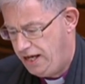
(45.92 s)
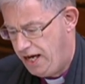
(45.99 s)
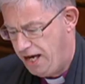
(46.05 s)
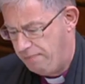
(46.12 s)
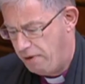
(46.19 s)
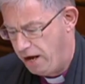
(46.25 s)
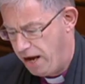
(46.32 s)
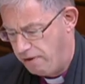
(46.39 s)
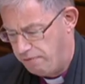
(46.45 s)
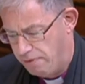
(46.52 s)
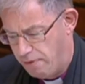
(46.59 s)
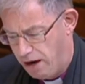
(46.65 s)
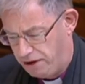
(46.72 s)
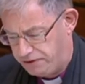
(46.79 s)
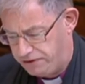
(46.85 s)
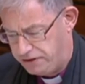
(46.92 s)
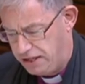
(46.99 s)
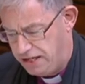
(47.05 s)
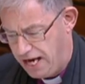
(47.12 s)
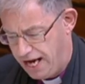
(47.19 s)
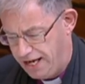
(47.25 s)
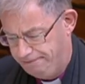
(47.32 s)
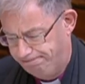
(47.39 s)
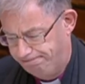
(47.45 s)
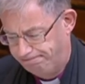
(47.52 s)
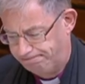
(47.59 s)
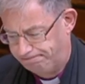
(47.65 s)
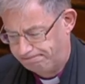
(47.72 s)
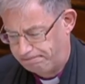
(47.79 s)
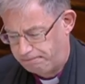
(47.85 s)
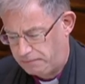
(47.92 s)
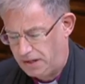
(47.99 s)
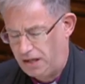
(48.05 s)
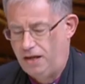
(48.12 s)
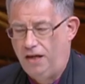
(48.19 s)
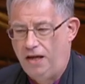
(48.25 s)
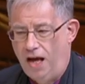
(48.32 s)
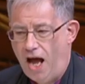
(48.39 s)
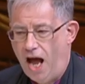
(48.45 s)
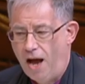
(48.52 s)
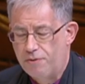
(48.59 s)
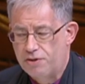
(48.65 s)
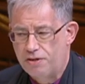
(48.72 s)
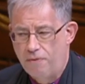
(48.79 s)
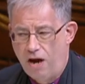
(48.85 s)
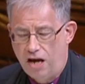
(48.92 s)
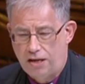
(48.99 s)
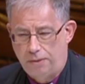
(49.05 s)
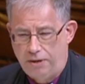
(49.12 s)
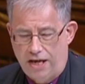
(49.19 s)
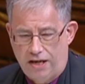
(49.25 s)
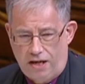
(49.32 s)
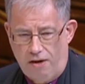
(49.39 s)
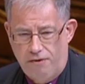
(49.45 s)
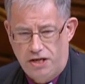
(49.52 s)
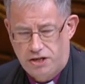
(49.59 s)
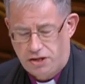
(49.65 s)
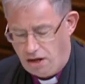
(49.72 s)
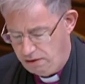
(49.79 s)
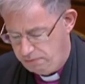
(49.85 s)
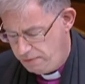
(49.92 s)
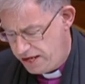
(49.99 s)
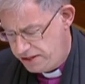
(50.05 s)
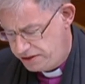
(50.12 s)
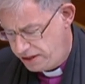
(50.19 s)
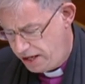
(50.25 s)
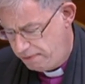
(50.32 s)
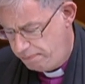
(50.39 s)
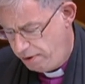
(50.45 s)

in my own remarks today. I was remarkably encouraged on Wednesday